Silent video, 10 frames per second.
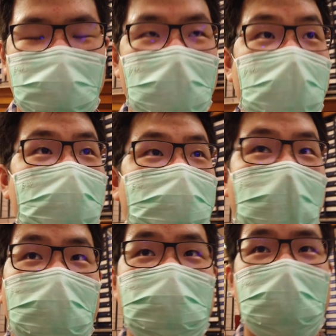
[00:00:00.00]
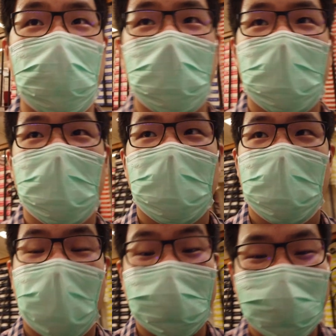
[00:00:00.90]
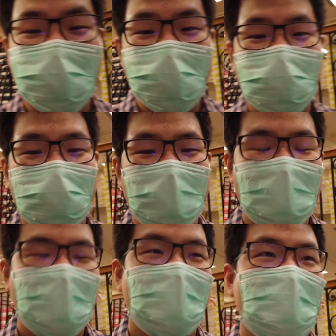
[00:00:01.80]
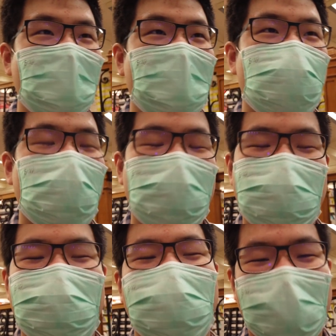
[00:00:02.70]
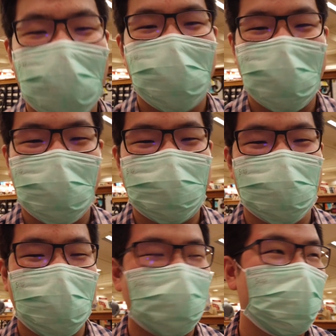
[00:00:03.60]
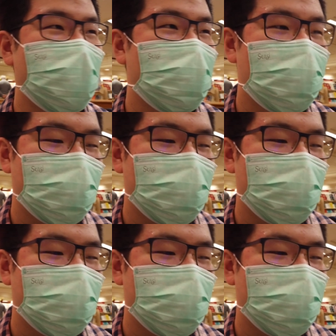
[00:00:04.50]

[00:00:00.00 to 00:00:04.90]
superior, the manager, Anthony, who was kind enough to let me